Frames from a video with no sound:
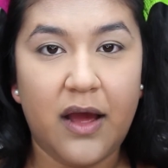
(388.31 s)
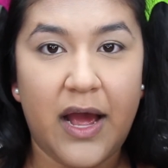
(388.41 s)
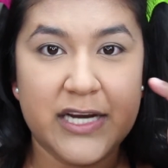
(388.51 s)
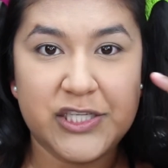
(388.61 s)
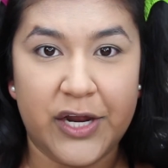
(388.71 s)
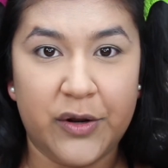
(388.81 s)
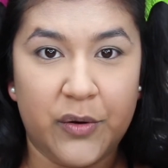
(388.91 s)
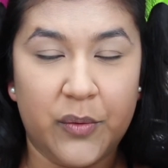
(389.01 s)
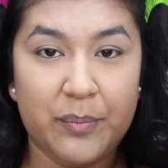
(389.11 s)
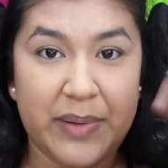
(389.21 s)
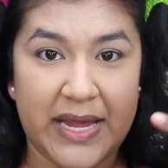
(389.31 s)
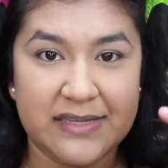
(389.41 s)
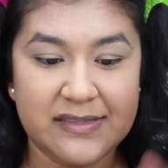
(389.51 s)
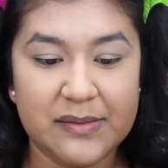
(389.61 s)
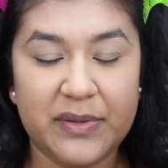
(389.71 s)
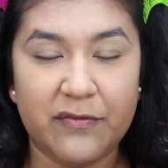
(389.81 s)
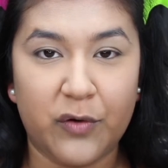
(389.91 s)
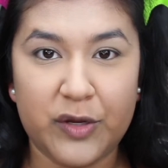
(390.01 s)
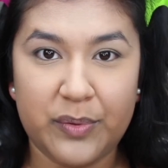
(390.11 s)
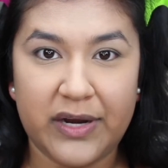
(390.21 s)
eyeshadow base
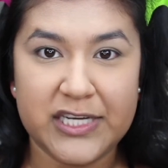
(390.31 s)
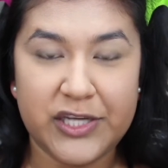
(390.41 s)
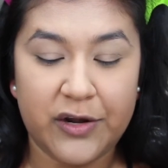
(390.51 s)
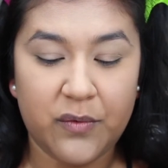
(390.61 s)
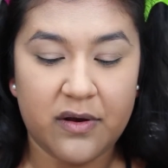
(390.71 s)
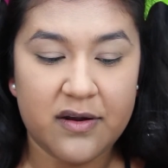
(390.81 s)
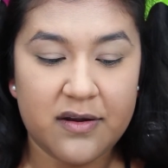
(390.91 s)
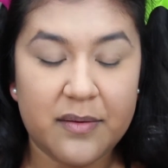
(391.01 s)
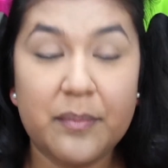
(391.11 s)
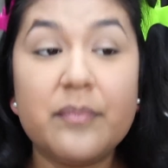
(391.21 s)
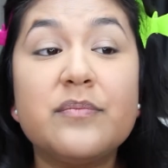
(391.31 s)
before you put eyeshadow on,